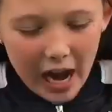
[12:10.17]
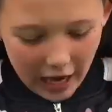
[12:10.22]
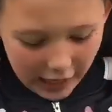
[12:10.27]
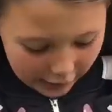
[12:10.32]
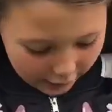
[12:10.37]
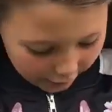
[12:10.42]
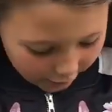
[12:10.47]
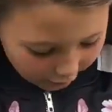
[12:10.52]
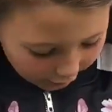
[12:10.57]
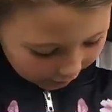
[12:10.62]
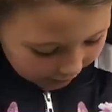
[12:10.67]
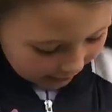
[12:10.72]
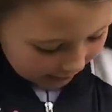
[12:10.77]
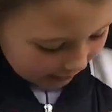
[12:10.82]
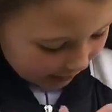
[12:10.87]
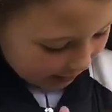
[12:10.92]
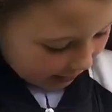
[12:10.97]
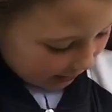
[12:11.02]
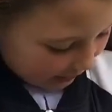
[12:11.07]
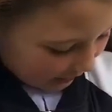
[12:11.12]
I love all
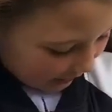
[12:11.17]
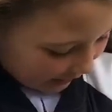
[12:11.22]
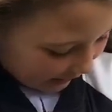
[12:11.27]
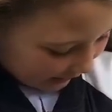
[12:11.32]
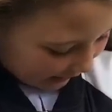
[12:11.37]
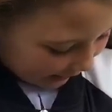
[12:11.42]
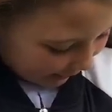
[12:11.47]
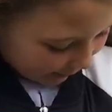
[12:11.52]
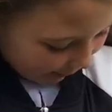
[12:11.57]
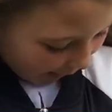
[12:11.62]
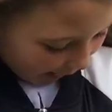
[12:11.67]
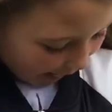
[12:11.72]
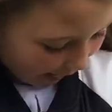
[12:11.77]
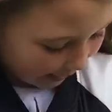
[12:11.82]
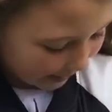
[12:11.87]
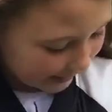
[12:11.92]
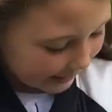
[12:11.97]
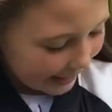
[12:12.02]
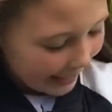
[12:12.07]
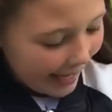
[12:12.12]
these swirly
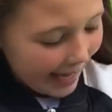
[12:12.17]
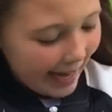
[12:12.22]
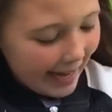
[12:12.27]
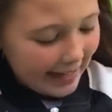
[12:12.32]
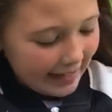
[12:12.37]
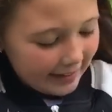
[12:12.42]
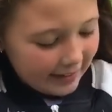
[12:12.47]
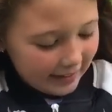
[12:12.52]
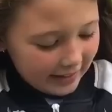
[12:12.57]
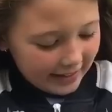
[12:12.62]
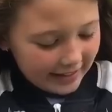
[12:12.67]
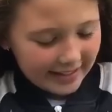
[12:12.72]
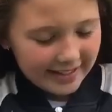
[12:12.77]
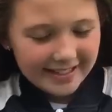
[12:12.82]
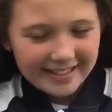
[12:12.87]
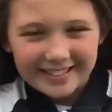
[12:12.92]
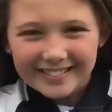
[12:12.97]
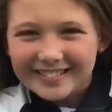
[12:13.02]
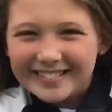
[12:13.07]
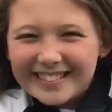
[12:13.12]
parts and it's really
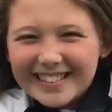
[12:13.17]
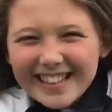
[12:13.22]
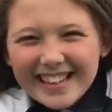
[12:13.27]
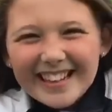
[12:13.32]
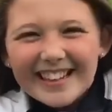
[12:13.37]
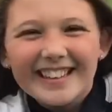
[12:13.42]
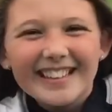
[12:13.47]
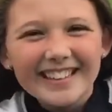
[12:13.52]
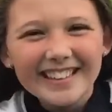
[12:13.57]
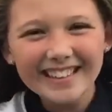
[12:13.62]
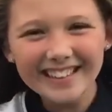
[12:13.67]
silky.